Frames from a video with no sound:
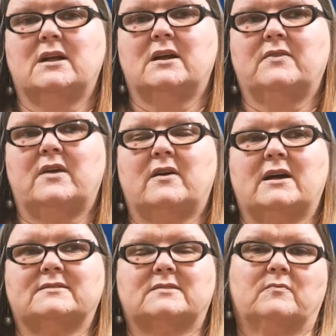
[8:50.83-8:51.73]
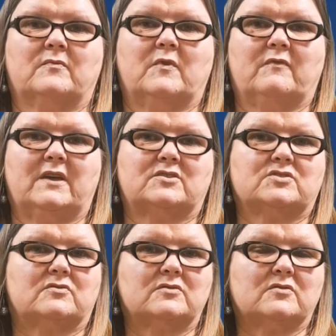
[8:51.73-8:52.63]
There are some VET
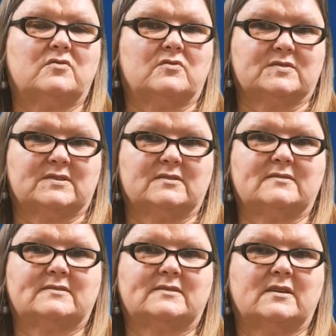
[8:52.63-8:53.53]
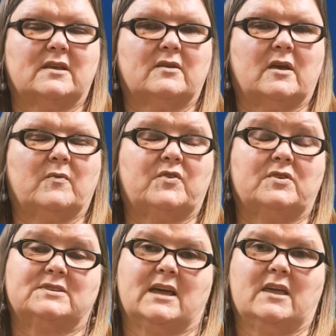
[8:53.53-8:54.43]
short courses through
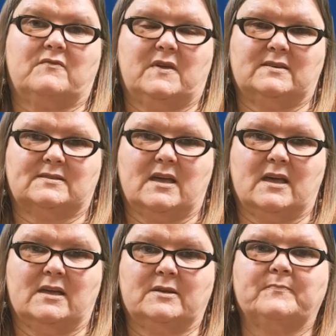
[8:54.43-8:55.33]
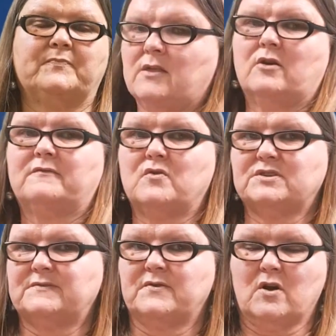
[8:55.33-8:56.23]
TAFE SA. There are 4
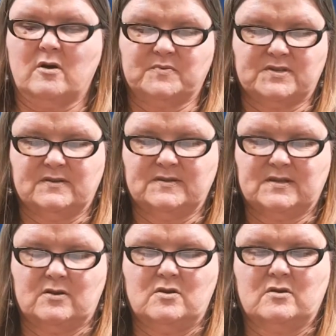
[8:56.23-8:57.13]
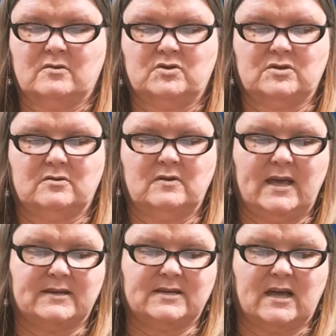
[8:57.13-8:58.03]
different options that you can do
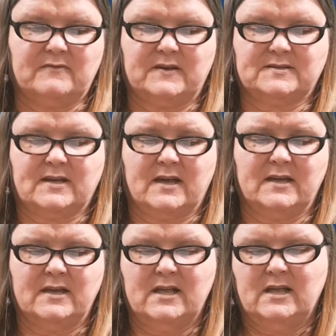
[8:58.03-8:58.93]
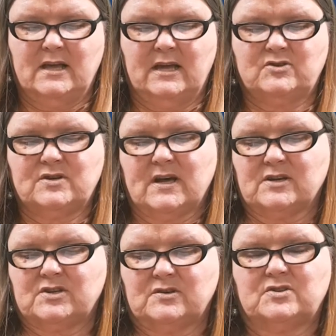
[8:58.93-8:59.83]
at TAFE SA.
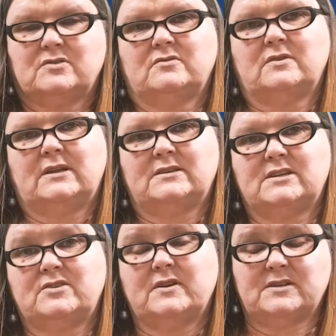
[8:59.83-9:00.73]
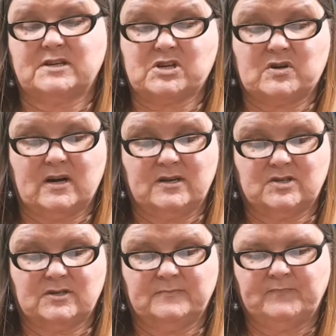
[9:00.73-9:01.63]
Introduction to Interior
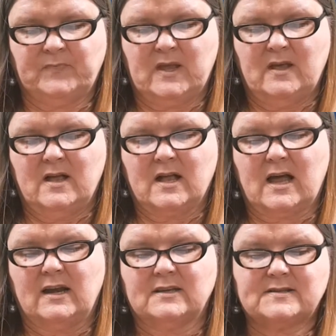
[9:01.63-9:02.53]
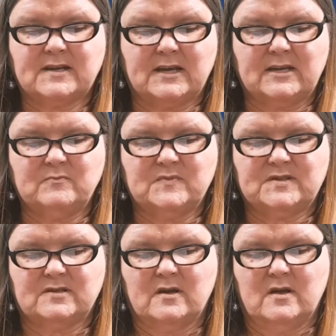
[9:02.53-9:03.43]
Decoration, Colour
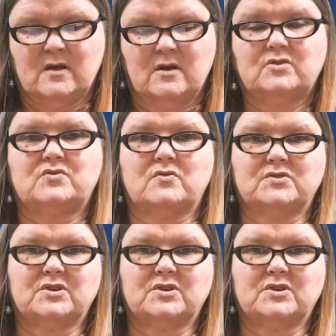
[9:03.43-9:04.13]
Schemes, Draw to